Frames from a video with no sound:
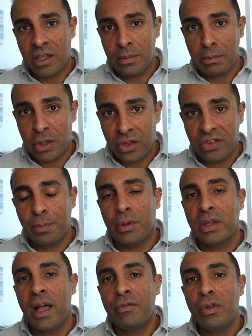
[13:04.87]
the municipal
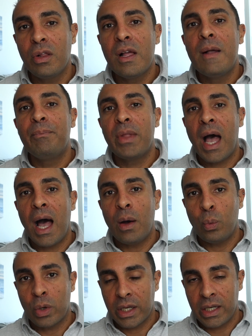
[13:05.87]
level,
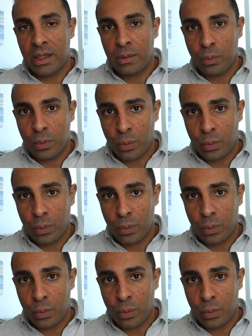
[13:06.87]
we're going to